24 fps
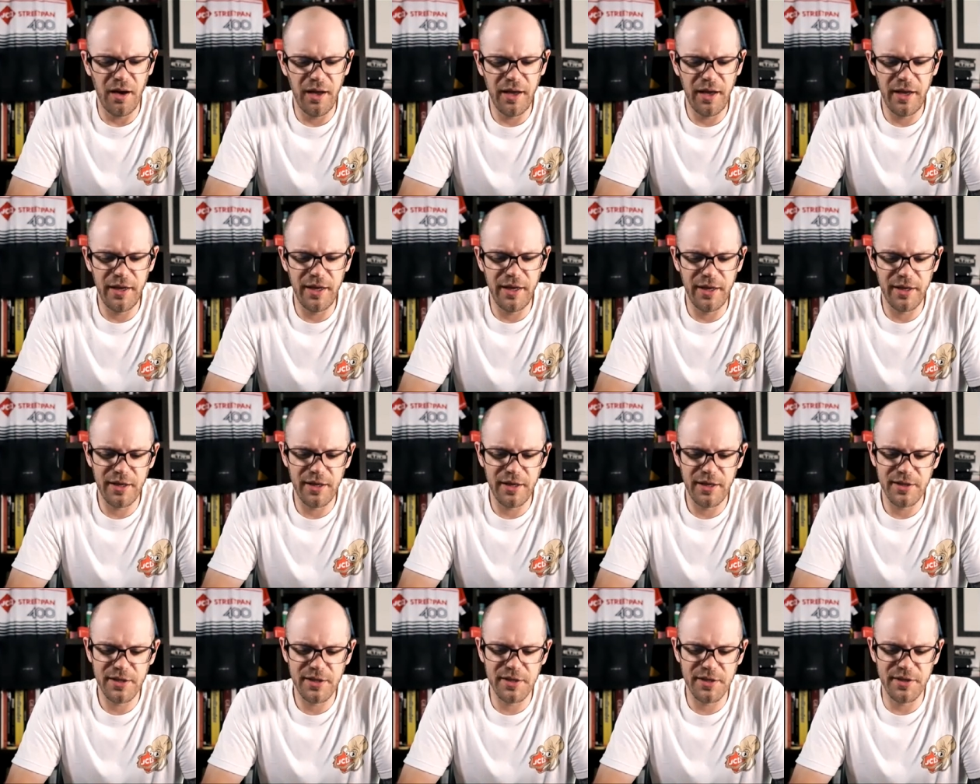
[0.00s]
it,
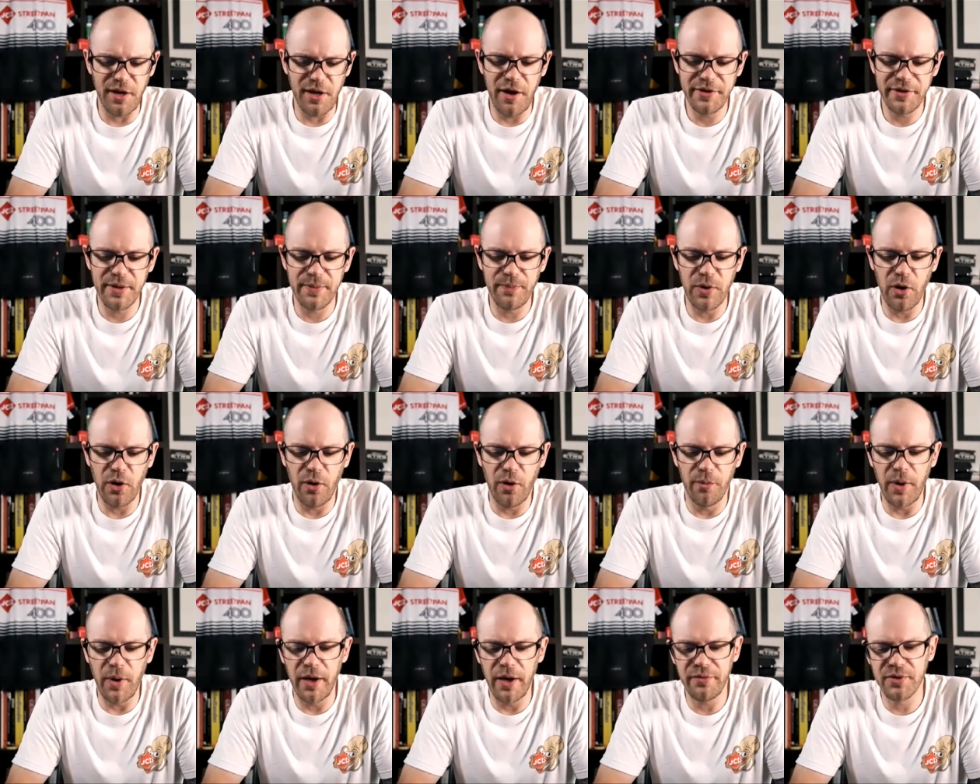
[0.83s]
it started me
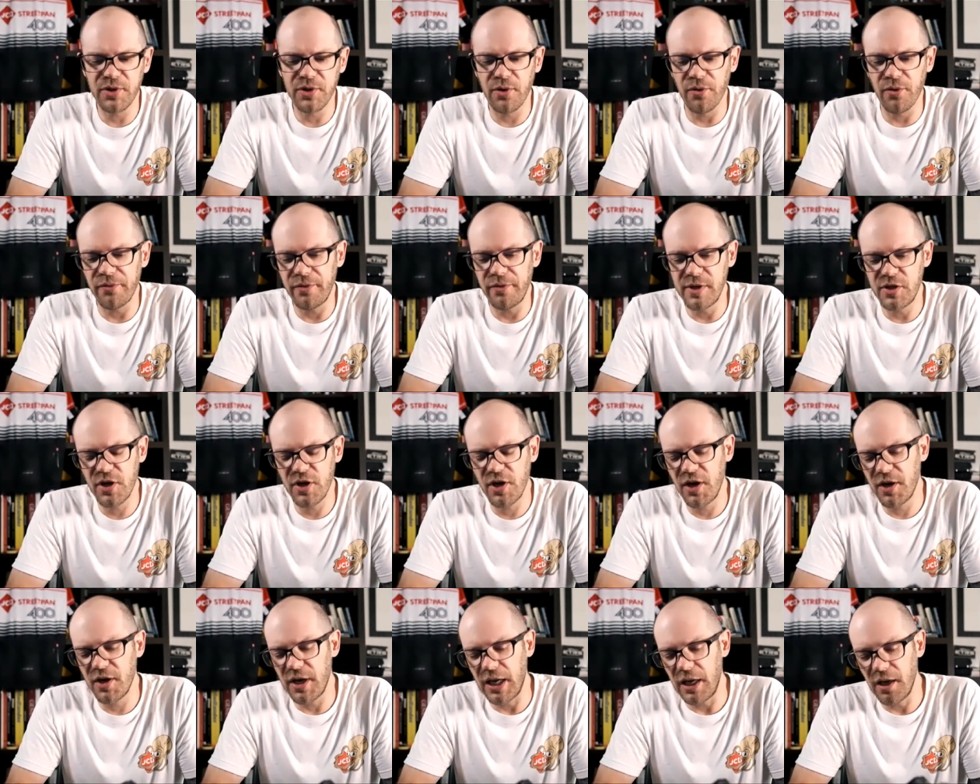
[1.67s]
on my photography
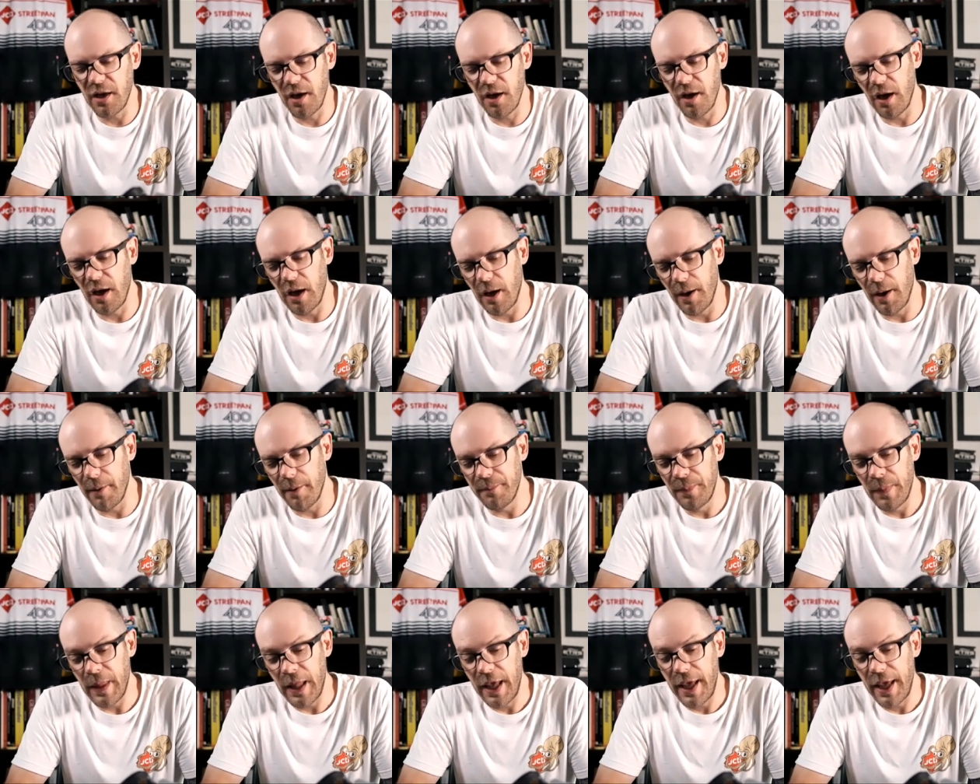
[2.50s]
journey um,
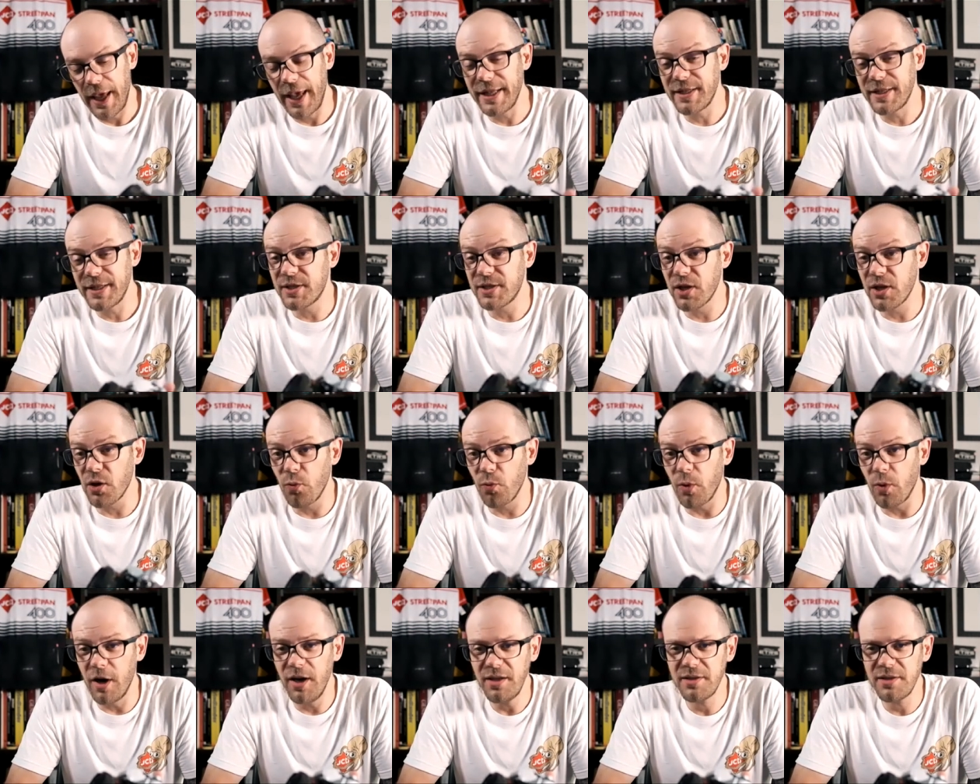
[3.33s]
it still
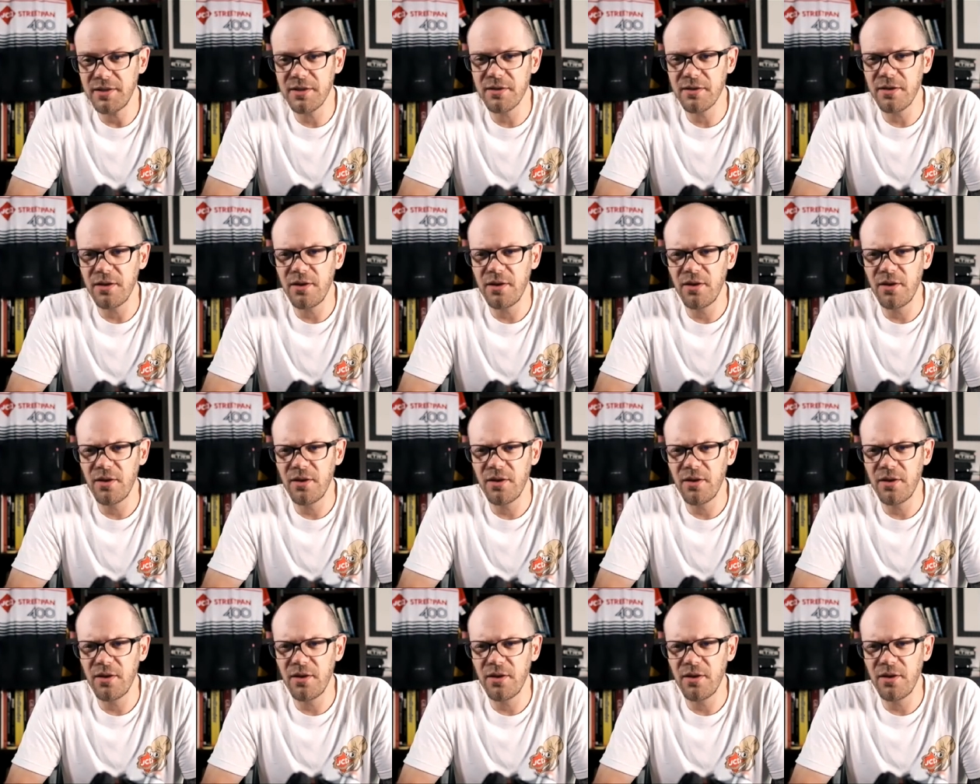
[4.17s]
works